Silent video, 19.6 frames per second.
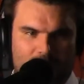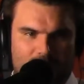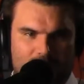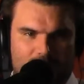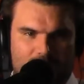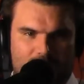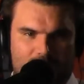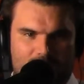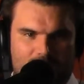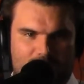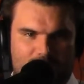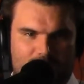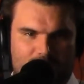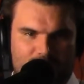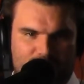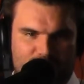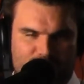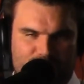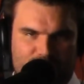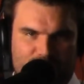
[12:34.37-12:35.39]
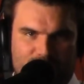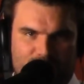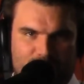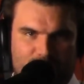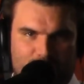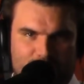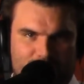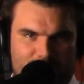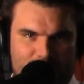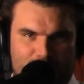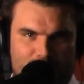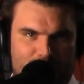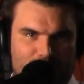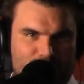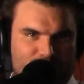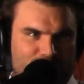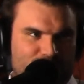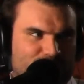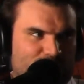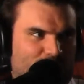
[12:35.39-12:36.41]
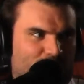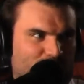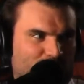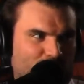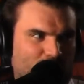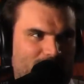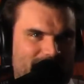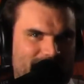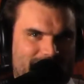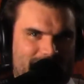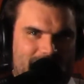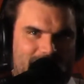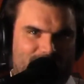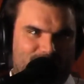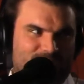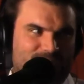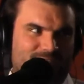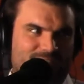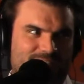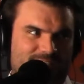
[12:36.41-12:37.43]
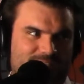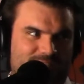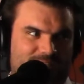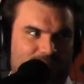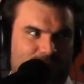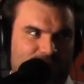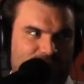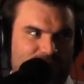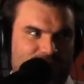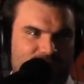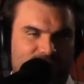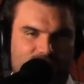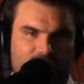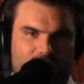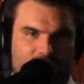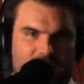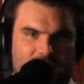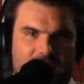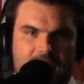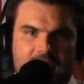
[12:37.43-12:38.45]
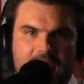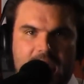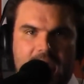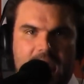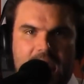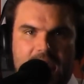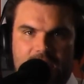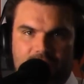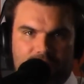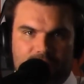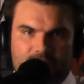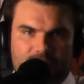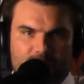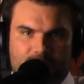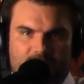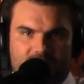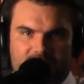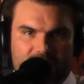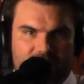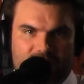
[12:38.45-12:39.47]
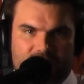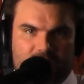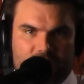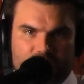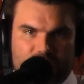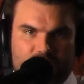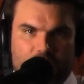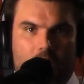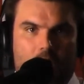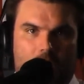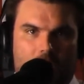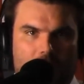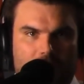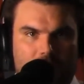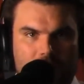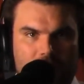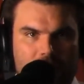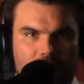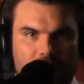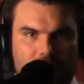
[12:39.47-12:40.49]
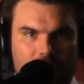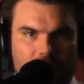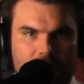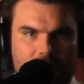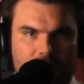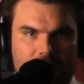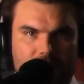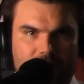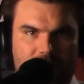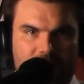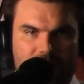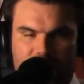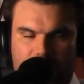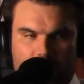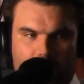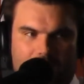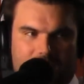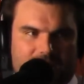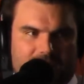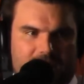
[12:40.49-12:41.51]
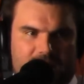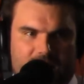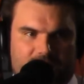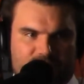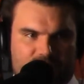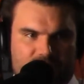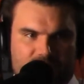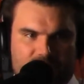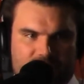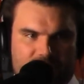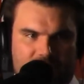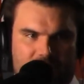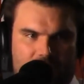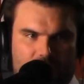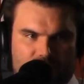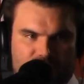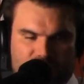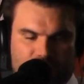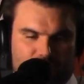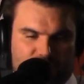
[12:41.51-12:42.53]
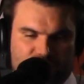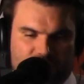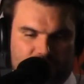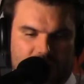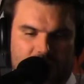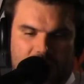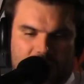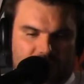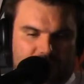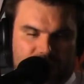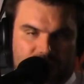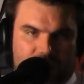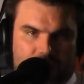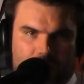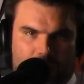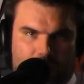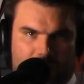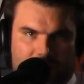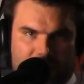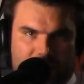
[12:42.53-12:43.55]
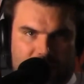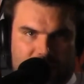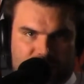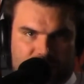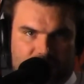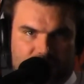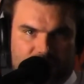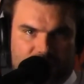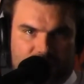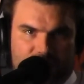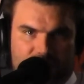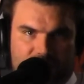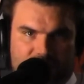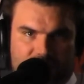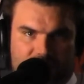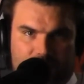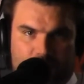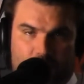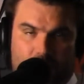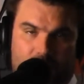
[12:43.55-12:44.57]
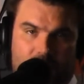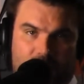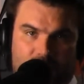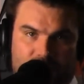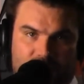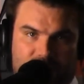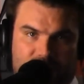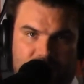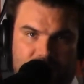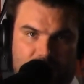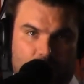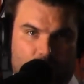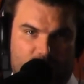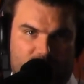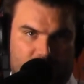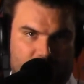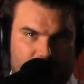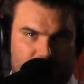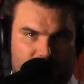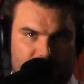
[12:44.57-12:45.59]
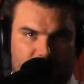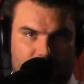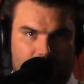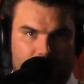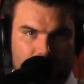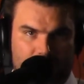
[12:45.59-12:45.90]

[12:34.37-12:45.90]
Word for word: uh, a conservative radio host just called a white nationalist a couple of months ago. Like, everybody and their dog is a white nationalist now, so much so that I don't even know what white nationalism means anymore, other than we don't like you.